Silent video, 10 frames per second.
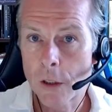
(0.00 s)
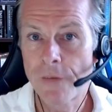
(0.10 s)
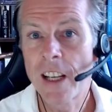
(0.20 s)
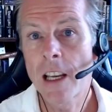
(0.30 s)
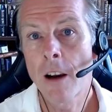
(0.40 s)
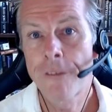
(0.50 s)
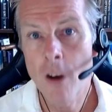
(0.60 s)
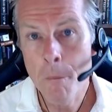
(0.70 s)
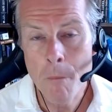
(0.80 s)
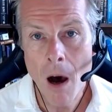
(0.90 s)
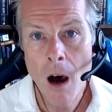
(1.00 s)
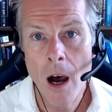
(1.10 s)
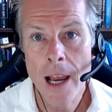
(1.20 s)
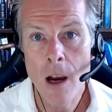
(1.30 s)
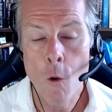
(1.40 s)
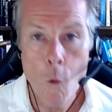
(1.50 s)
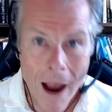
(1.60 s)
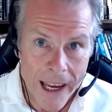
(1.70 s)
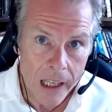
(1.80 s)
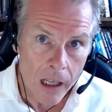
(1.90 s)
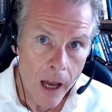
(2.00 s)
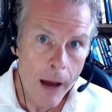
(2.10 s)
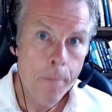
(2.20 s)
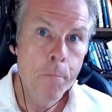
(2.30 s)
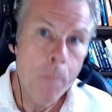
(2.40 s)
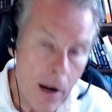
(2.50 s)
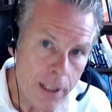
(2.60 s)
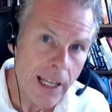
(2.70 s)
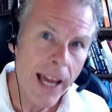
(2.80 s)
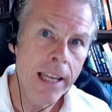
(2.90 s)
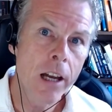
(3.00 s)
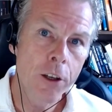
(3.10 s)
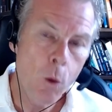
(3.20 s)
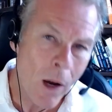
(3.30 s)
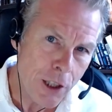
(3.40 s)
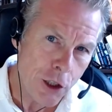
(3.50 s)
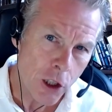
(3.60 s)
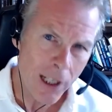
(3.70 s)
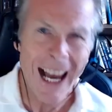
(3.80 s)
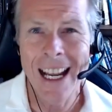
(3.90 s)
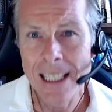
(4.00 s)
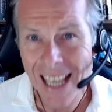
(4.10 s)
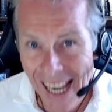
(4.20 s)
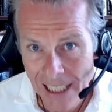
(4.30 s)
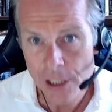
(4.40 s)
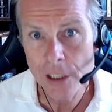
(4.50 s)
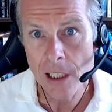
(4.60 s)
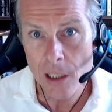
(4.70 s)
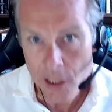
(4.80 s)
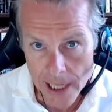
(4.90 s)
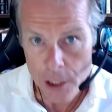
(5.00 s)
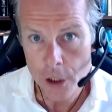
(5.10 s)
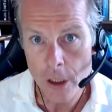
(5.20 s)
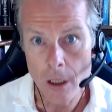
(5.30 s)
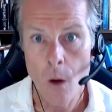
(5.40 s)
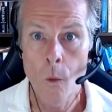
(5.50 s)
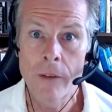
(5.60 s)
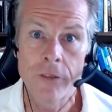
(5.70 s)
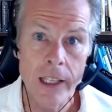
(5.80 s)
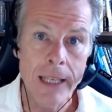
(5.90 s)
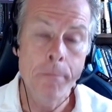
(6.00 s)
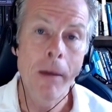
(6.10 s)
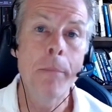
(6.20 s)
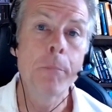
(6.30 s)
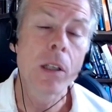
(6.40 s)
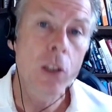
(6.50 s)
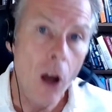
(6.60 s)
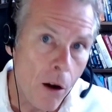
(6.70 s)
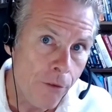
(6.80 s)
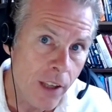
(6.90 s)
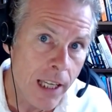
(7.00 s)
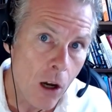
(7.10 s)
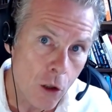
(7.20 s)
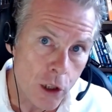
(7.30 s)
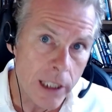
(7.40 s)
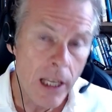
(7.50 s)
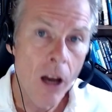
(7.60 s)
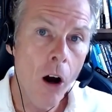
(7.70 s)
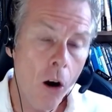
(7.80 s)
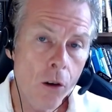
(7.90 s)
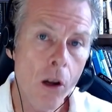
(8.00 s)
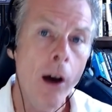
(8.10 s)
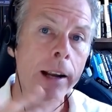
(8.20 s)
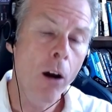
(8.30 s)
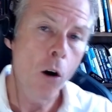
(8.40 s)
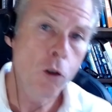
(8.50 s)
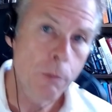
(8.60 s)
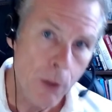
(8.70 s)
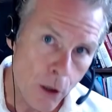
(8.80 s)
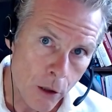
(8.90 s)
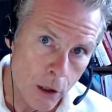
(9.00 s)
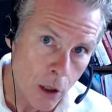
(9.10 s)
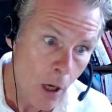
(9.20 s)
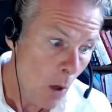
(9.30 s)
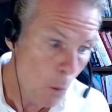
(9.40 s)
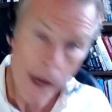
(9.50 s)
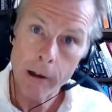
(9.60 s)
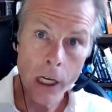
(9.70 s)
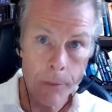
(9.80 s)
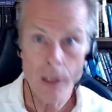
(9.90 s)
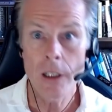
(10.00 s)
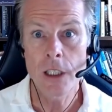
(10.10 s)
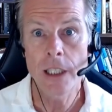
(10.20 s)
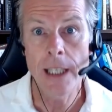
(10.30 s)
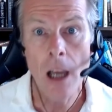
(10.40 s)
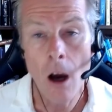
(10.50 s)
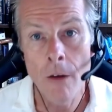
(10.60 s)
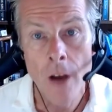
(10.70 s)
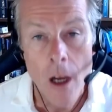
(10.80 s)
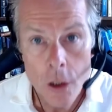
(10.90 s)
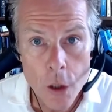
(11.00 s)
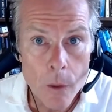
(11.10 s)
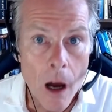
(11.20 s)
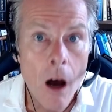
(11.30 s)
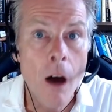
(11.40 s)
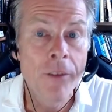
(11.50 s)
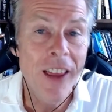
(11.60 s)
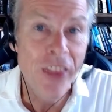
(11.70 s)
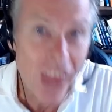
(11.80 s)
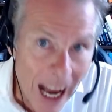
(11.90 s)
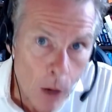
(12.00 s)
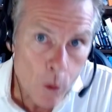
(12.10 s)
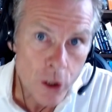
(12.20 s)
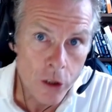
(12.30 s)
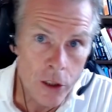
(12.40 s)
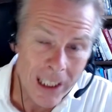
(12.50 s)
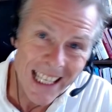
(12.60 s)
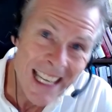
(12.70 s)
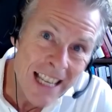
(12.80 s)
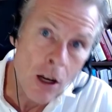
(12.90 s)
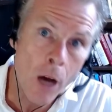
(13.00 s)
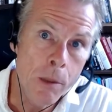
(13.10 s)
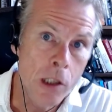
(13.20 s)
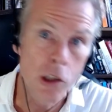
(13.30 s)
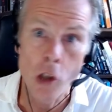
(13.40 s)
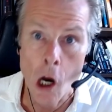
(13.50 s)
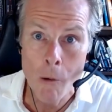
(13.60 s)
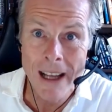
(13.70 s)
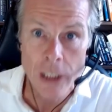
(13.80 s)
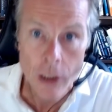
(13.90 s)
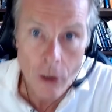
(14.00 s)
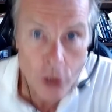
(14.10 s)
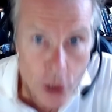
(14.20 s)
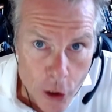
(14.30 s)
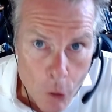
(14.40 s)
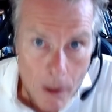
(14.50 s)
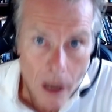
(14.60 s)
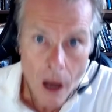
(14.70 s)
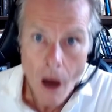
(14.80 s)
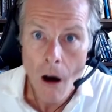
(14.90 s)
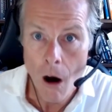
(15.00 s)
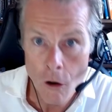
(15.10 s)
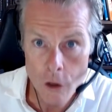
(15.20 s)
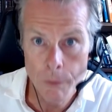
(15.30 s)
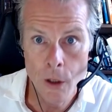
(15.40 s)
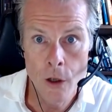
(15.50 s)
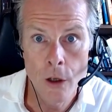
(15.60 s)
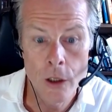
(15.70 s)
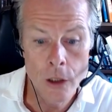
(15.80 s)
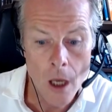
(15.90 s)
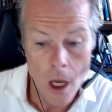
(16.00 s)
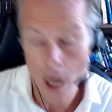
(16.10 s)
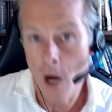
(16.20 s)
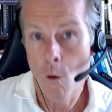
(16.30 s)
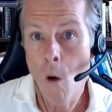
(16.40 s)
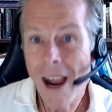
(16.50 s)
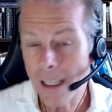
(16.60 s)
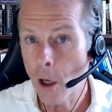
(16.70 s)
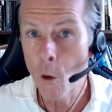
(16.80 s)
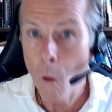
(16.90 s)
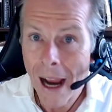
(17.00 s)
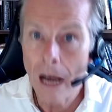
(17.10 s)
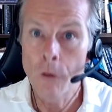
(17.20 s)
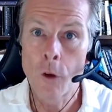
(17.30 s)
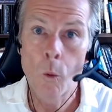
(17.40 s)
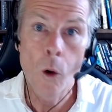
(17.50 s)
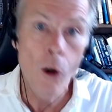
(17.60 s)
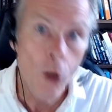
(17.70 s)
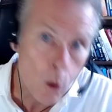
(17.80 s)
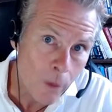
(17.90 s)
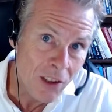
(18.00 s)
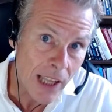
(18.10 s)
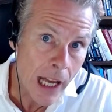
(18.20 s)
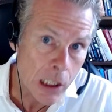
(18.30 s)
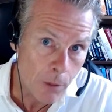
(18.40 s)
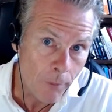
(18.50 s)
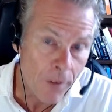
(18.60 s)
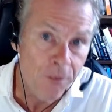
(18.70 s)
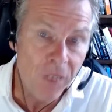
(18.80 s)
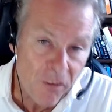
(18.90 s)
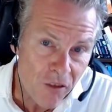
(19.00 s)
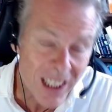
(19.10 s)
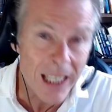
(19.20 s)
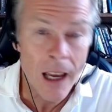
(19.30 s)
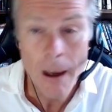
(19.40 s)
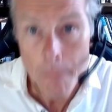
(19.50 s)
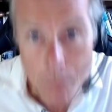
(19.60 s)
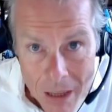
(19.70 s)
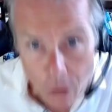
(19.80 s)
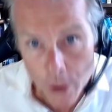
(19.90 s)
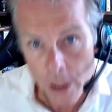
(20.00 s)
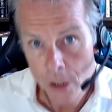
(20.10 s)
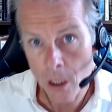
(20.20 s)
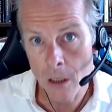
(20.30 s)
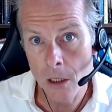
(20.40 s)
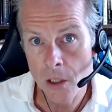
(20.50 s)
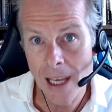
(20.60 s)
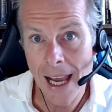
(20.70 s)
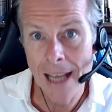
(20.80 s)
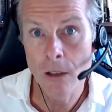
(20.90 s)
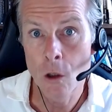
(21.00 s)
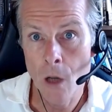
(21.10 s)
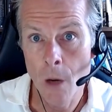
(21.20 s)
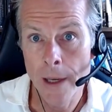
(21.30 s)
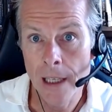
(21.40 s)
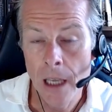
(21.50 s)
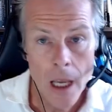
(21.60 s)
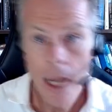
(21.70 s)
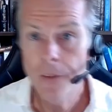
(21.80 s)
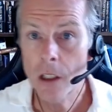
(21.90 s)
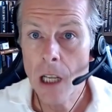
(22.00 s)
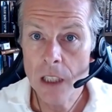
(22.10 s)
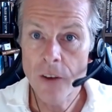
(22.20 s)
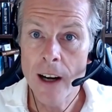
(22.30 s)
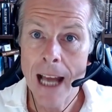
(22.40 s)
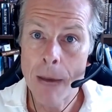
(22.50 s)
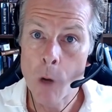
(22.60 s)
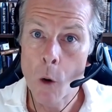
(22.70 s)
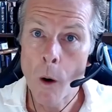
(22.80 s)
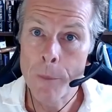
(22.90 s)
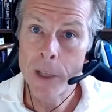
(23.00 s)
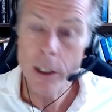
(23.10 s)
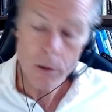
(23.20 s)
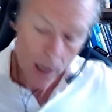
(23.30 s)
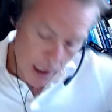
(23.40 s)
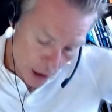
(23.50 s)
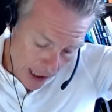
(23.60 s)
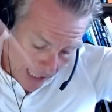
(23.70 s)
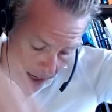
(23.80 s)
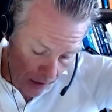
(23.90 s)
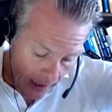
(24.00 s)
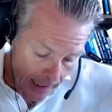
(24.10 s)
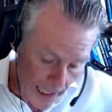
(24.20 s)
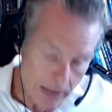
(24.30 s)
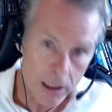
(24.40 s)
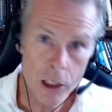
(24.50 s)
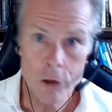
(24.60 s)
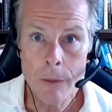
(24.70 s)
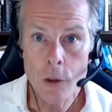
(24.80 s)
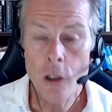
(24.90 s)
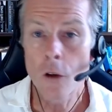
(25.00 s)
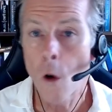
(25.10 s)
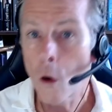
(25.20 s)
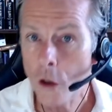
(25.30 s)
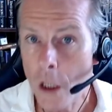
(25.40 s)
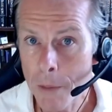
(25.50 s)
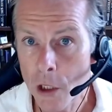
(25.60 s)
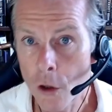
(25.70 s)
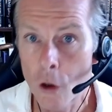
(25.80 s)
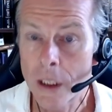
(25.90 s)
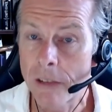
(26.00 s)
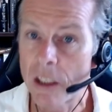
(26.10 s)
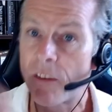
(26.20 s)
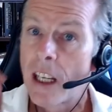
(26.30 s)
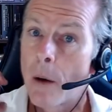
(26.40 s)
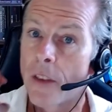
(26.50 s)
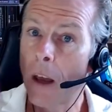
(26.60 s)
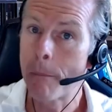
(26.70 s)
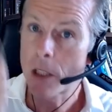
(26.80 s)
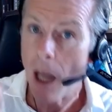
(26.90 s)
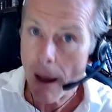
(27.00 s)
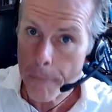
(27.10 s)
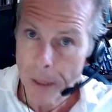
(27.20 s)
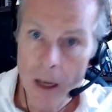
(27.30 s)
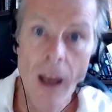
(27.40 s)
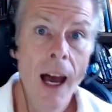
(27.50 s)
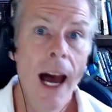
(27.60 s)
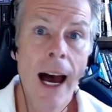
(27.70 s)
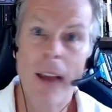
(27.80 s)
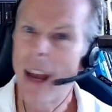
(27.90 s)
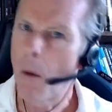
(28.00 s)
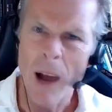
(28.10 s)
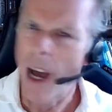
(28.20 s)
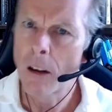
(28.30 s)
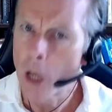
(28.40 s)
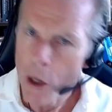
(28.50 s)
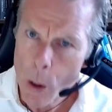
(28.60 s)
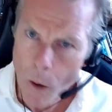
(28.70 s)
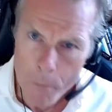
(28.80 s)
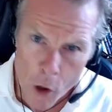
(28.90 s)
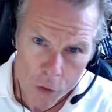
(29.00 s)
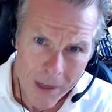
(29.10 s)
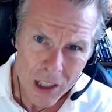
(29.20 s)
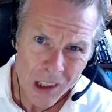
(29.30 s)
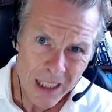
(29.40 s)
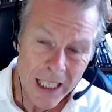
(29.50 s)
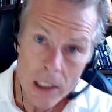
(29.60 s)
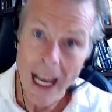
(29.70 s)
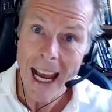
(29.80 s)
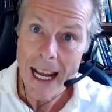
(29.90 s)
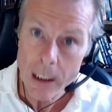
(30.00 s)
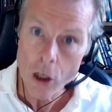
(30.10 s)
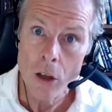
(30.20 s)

was a video from my regular Monday question and answer session with the members of the Aussie Online Entrepreneurs. We're a community of 2,500 e-commerce direct-to-consumer entrepreneurs right around the world with sales of over $50 million and growing. If you'd like to find out more what we do, check out the link in the description. Also, be sure to give this video a thumbs up. That way I'll know you want more information like this. And